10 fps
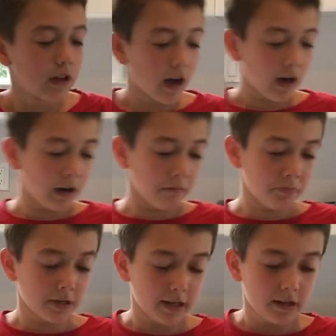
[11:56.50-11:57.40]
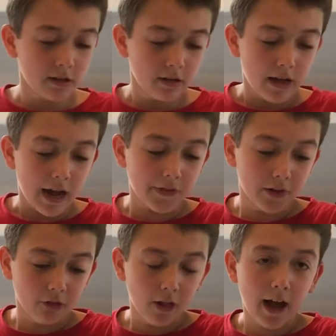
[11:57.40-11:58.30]
And the
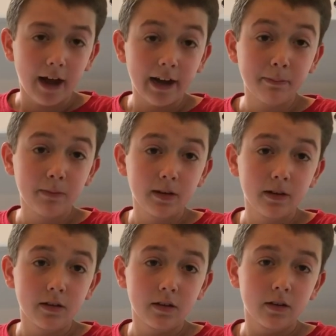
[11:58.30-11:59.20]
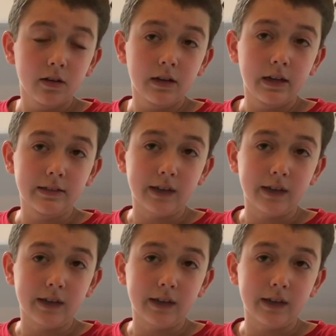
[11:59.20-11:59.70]
lime is